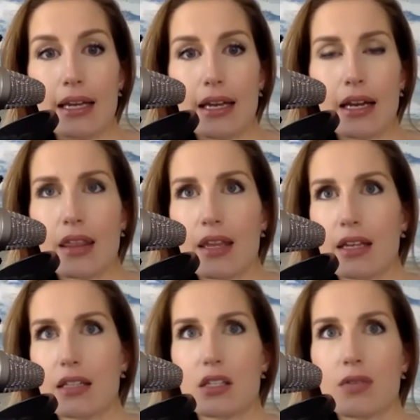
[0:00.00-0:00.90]
and I think
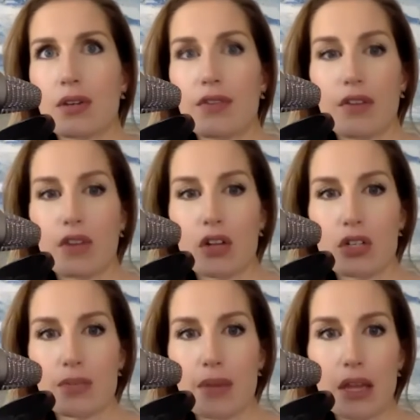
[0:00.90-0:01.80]
it's
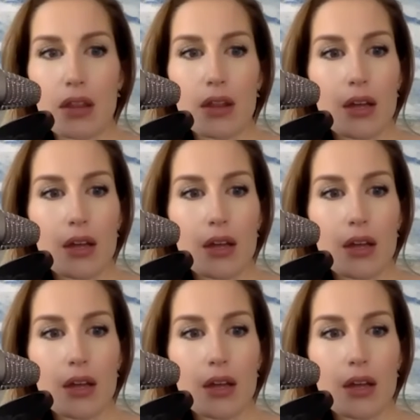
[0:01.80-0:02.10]
$25 a month.